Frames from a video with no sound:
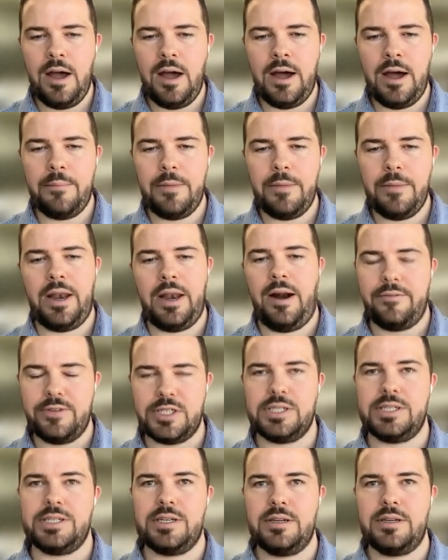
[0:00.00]
And then
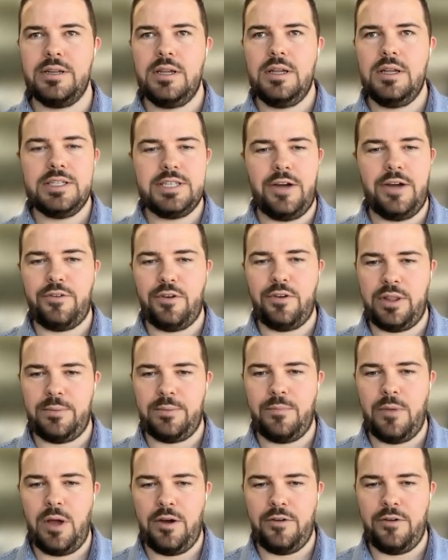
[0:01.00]
obviously,
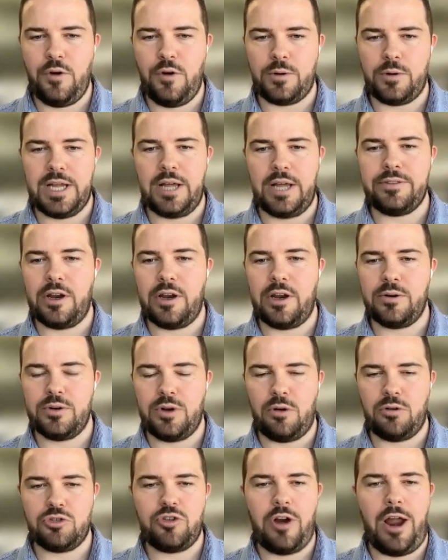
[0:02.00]
definitely folks out there who
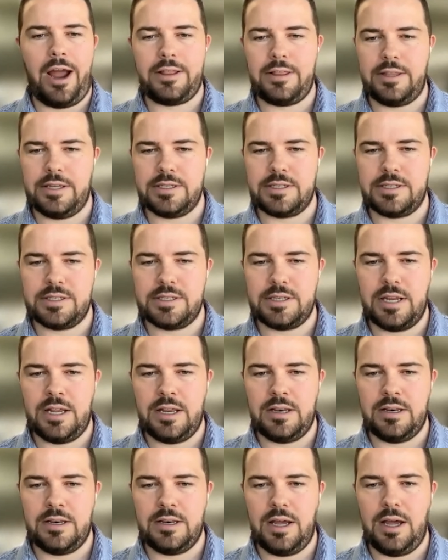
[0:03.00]
don't track this.
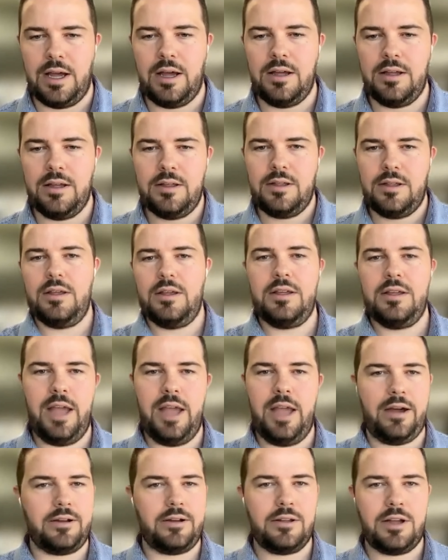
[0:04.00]
And
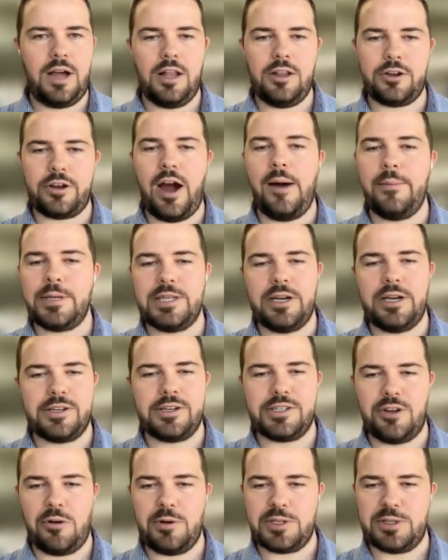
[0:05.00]
yeah, color
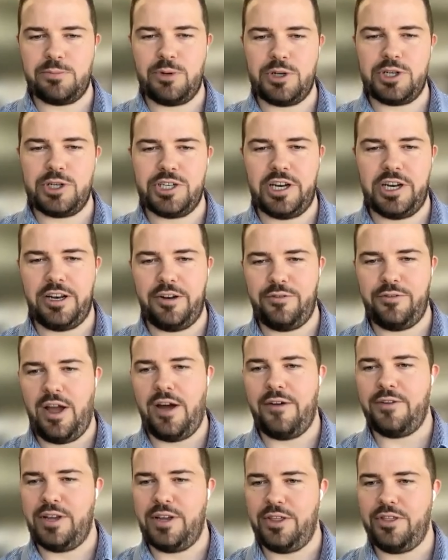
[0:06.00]
commentary is always appreciated if you
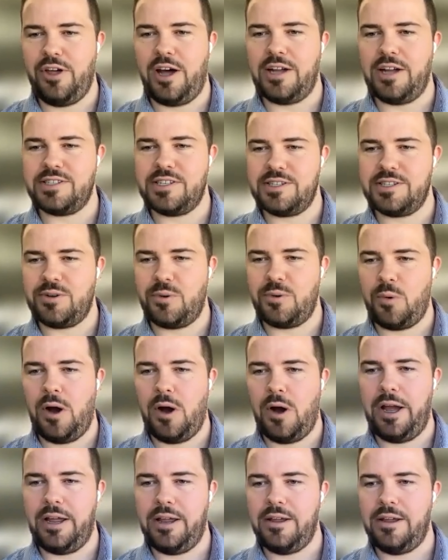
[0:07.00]
have any thoughts as to
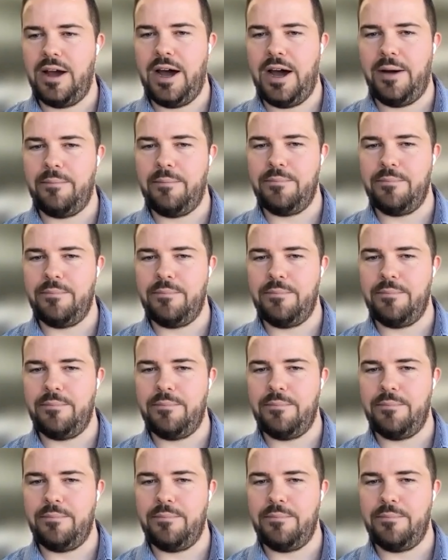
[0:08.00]
why